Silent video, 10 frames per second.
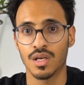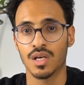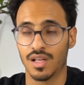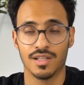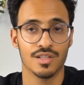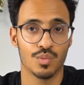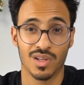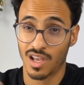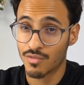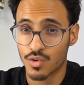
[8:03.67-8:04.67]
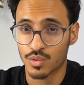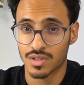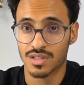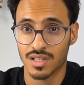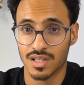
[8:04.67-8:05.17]
At least what I've
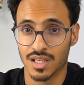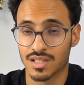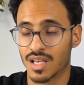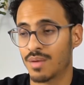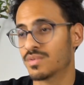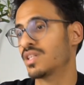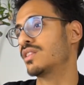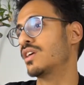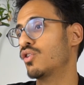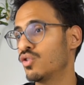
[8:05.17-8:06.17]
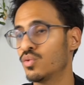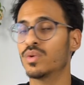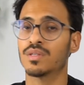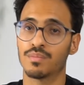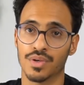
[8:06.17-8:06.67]
noticed in the exams that they
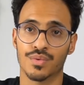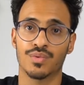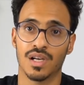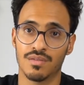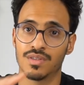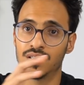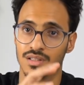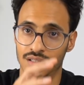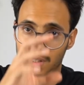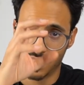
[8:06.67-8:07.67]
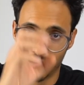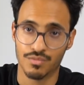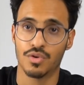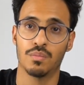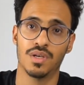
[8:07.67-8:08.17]
always put relevant
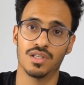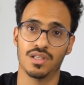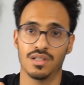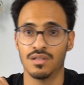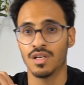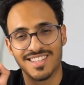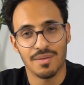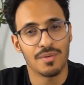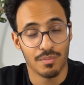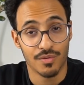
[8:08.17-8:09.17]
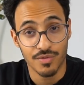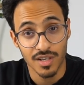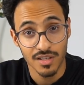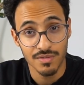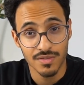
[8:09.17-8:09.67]
information. Tip number
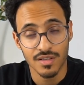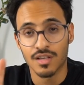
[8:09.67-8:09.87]
5,